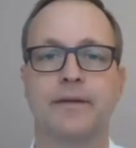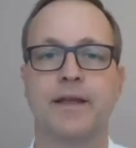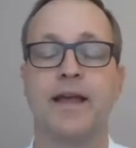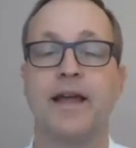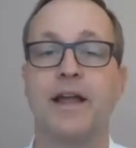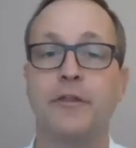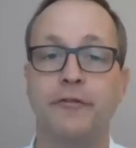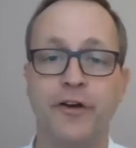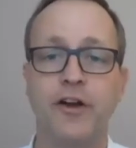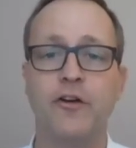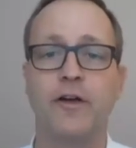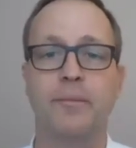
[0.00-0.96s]
In the
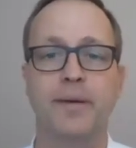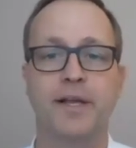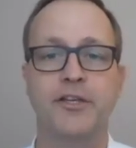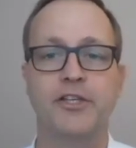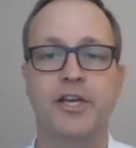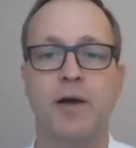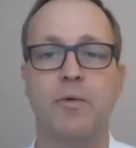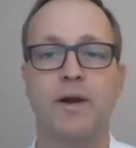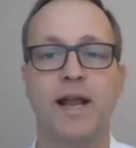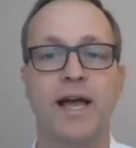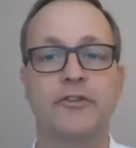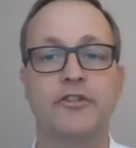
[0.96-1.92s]
following picture, I would
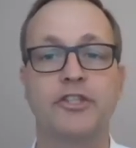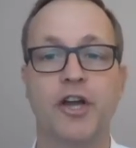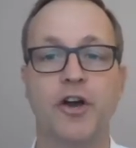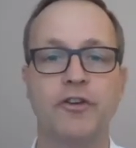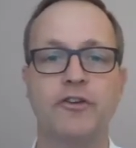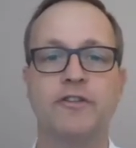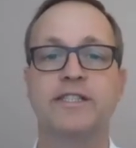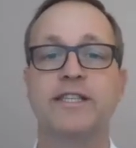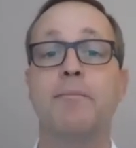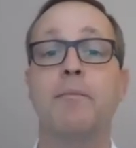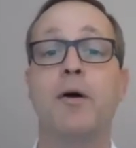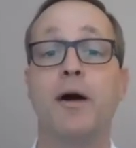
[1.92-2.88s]
like to show you
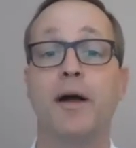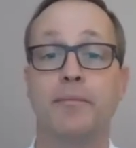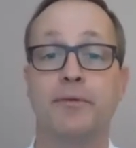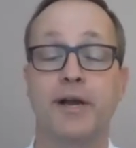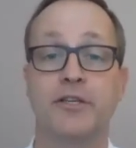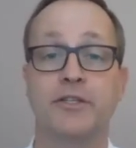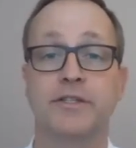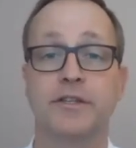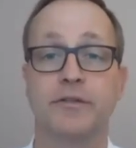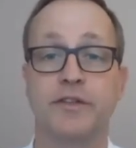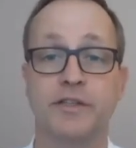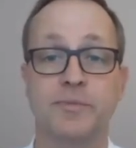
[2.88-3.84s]
some more impressions
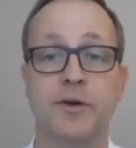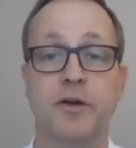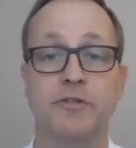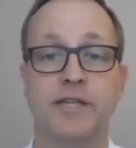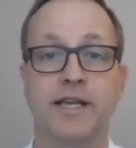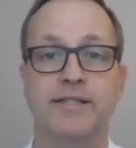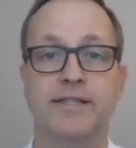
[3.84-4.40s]
of this process.